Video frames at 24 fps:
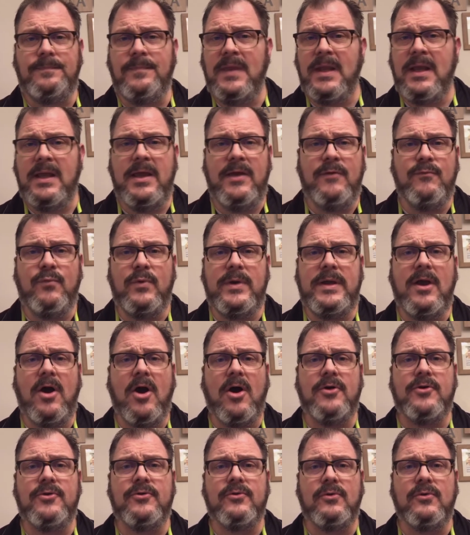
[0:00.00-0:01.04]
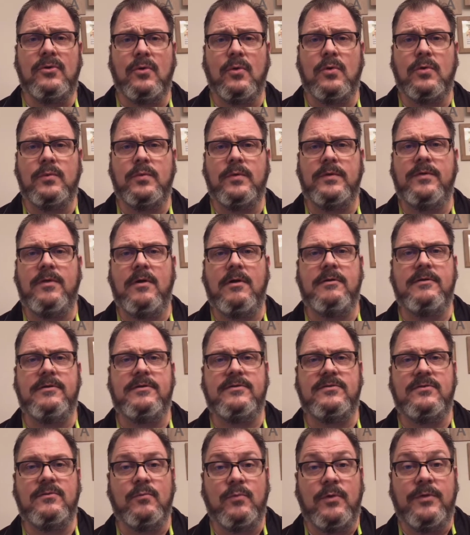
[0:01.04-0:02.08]
If we honor the Lord with
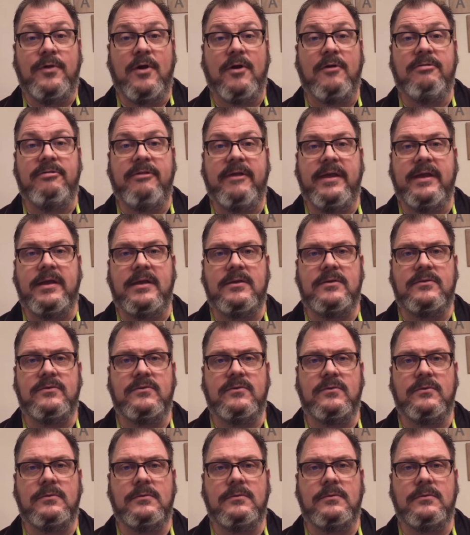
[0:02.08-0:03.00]
our things,